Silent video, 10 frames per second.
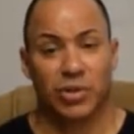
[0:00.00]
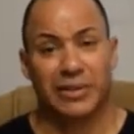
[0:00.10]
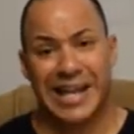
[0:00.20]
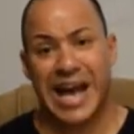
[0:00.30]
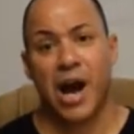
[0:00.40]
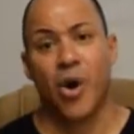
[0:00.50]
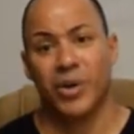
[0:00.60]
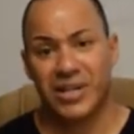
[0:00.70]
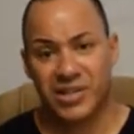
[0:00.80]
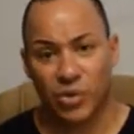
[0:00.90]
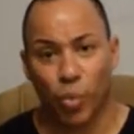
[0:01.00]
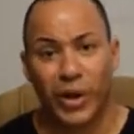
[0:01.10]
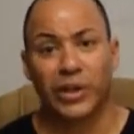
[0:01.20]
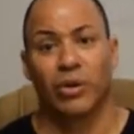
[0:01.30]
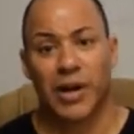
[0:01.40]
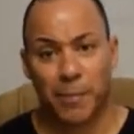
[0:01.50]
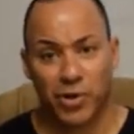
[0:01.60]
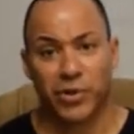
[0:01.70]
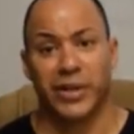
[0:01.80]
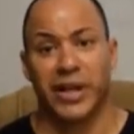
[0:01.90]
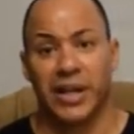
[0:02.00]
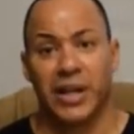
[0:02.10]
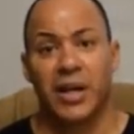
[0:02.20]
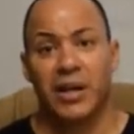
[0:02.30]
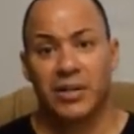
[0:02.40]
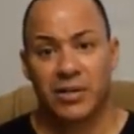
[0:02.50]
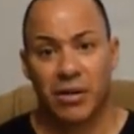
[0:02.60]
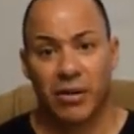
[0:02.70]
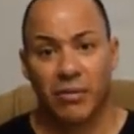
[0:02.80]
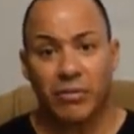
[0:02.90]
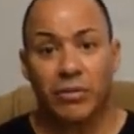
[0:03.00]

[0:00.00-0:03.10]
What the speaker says: So now is the window of opportunity to